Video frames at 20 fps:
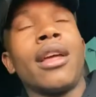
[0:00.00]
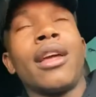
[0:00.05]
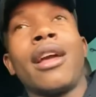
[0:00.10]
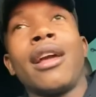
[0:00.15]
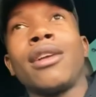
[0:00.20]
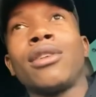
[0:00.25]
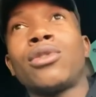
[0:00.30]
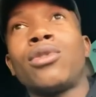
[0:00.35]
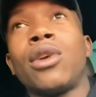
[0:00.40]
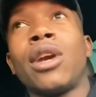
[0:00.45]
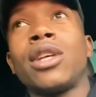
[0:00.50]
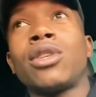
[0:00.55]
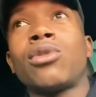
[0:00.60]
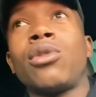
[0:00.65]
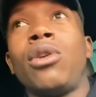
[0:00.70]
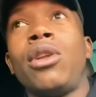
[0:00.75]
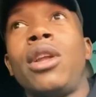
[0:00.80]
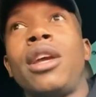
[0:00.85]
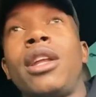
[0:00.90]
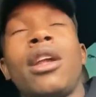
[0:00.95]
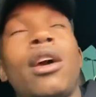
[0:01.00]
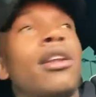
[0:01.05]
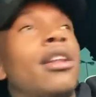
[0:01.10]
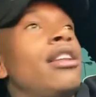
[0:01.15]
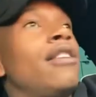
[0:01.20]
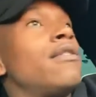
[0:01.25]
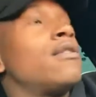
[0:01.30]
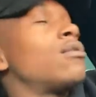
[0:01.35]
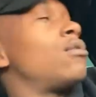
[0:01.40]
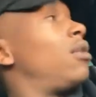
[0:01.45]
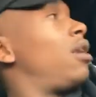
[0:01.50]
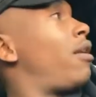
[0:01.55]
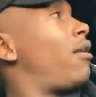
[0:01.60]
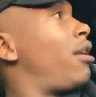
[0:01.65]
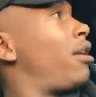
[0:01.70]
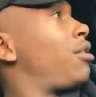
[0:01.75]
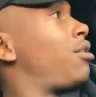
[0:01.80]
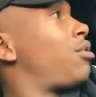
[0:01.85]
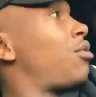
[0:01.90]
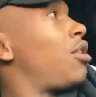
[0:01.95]
I'd leave school
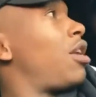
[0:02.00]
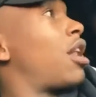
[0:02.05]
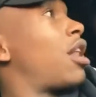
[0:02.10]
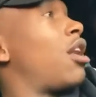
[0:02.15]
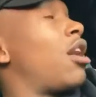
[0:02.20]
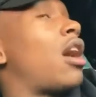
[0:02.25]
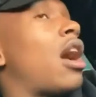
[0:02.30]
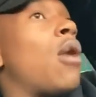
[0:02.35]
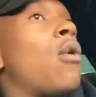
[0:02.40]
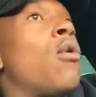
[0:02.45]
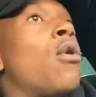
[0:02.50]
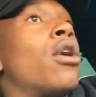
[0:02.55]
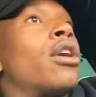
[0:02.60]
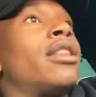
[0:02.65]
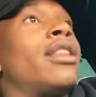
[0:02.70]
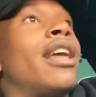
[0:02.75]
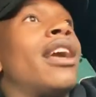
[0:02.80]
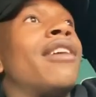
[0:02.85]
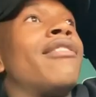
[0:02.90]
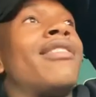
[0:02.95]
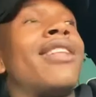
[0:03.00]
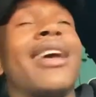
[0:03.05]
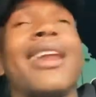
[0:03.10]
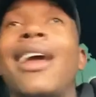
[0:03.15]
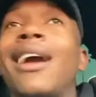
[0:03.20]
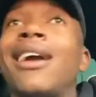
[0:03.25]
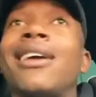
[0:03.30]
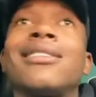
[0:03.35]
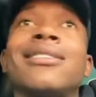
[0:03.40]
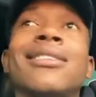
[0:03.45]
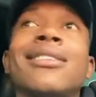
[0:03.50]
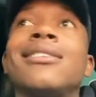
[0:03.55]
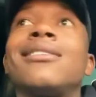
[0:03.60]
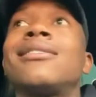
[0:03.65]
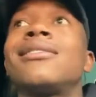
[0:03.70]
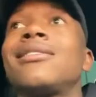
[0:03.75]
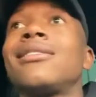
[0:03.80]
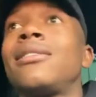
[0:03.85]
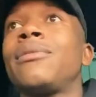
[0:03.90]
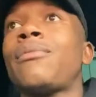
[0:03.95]
around 3 o'clock. I walk there, get Karaka
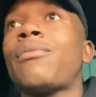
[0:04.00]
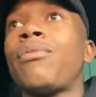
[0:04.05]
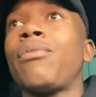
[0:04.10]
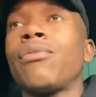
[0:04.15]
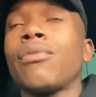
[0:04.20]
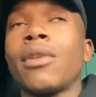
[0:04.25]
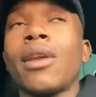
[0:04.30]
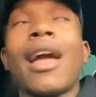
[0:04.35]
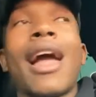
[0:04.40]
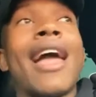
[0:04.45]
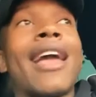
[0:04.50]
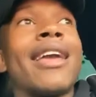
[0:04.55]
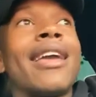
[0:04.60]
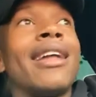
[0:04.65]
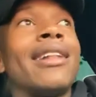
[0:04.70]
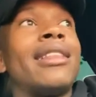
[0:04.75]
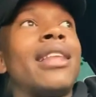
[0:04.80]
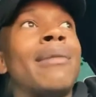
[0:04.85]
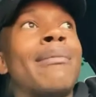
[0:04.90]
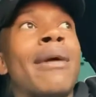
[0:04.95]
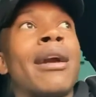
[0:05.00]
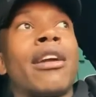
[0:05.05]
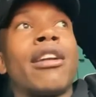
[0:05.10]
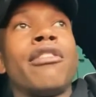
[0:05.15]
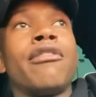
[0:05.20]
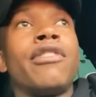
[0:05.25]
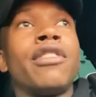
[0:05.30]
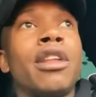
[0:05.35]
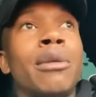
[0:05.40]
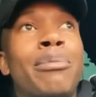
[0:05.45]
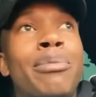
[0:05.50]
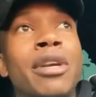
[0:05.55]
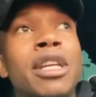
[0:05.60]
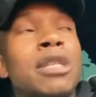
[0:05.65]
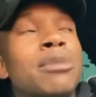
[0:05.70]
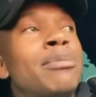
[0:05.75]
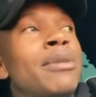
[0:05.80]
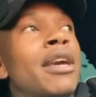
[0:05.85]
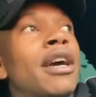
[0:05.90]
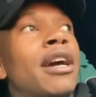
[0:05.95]
6. I get there, my grandfather
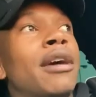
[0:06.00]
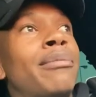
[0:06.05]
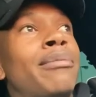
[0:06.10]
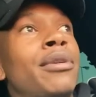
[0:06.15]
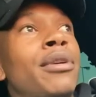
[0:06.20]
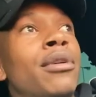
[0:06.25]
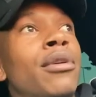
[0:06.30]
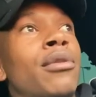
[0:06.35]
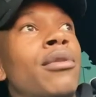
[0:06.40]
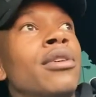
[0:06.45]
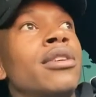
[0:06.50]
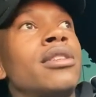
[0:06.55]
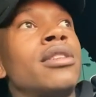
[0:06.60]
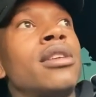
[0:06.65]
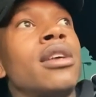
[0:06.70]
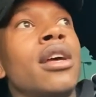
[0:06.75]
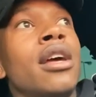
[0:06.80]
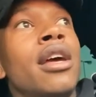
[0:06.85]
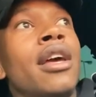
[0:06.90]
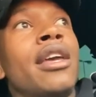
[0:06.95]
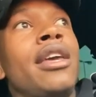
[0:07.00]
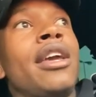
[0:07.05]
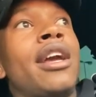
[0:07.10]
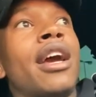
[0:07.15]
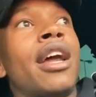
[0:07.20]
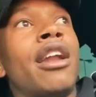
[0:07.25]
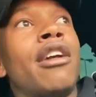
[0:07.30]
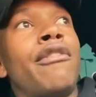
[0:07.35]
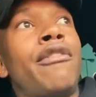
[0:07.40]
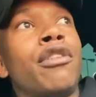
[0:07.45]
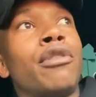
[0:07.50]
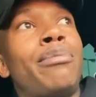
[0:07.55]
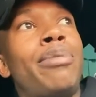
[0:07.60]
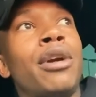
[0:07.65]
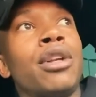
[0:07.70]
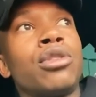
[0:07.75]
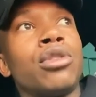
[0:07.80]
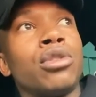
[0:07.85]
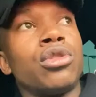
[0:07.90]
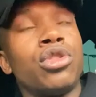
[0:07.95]
picks me up, you know, because he can't afford
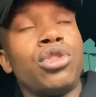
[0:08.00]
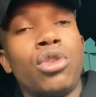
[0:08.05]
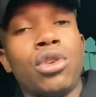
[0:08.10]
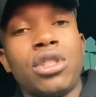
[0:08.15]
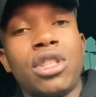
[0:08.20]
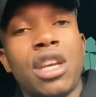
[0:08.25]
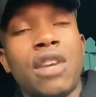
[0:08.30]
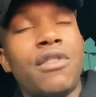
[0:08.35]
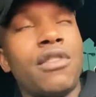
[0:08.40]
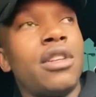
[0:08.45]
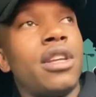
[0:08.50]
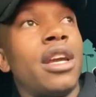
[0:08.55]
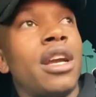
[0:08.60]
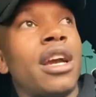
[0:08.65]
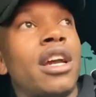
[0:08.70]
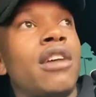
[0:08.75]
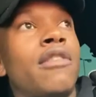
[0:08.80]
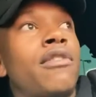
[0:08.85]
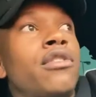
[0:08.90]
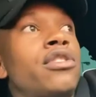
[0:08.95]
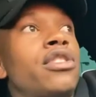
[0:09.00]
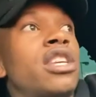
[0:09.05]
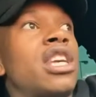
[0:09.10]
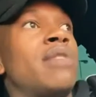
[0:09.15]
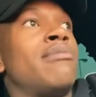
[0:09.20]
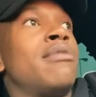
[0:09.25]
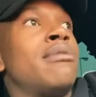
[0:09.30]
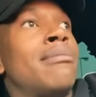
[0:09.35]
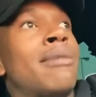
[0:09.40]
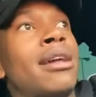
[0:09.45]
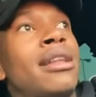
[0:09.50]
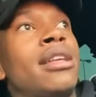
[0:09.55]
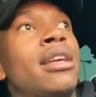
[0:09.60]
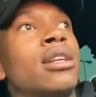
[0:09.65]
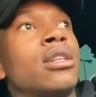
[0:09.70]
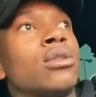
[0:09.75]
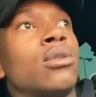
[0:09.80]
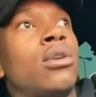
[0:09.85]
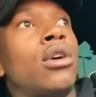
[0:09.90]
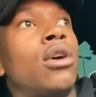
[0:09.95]
petrol to Josie every day, can't afford to give me money
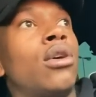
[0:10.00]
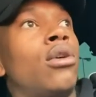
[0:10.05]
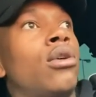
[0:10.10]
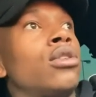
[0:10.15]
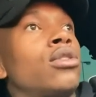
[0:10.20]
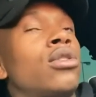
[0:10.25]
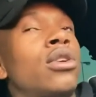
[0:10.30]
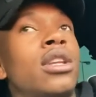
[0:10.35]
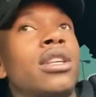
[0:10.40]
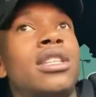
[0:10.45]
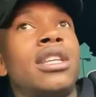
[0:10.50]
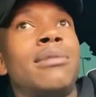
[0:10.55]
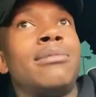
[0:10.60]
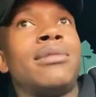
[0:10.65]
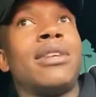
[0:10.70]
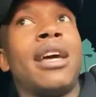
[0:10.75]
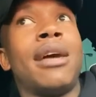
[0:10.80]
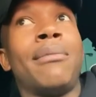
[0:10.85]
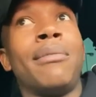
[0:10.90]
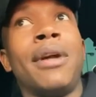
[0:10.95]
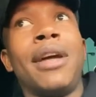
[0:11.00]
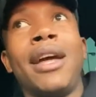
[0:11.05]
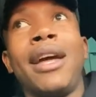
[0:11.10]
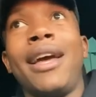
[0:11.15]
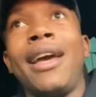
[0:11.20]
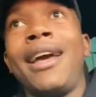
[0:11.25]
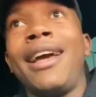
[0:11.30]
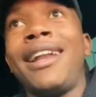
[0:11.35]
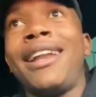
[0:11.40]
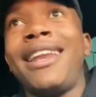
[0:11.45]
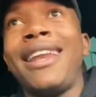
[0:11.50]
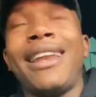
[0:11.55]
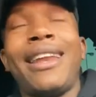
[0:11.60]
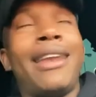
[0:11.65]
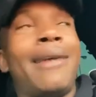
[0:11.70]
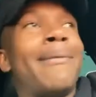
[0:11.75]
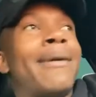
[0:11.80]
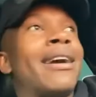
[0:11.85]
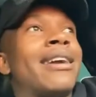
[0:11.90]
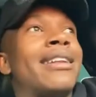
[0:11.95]
also at the same time.
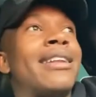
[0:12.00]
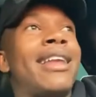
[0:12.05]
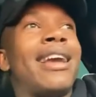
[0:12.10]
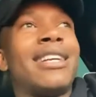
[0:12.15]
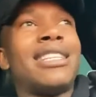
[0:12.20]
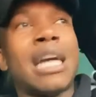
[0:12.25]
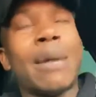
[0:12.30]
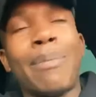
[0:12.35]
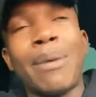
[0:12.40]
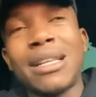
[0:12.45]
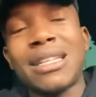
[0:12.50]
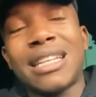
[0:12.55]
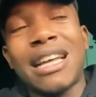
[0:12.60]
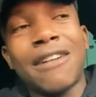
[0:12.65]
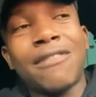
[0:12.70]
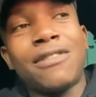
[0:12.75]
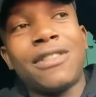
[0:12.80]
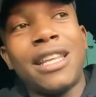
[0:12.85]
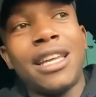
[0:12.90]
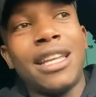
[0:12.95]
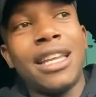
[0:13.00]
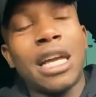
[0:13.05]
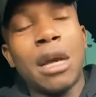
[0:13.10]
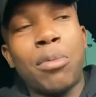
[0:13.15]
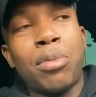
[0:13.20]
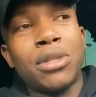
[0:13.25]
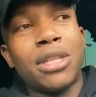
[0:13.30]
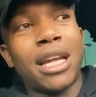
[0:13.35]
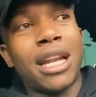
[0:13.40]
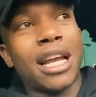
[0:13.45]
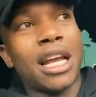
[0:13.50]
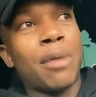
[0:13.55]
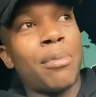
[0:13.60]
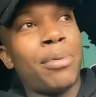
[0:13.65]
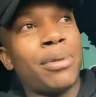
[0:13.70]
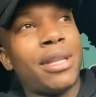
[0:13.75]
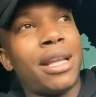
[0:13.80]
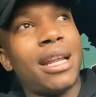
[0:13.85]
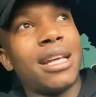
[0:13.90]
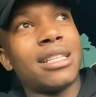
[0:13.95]
Next Shabbos Kaftin, Kiputela
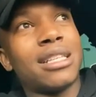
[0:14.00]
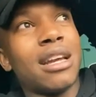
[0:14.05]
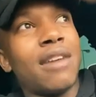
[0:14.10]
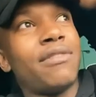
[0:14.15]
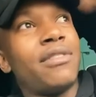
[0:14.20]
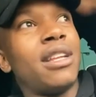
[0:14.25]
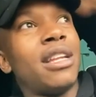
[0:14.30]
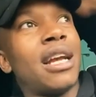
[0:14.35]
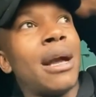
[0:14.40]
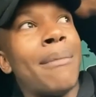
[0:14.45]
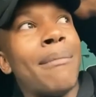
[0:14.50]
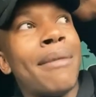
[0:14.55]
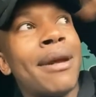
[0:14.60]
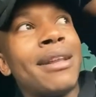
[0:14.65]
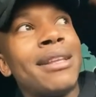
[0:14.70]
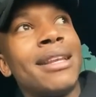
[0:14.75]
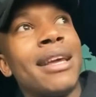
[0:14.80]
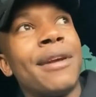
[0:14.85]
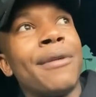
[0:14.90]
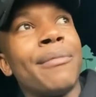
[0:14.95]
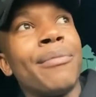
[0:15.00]
Kaftin come Monday.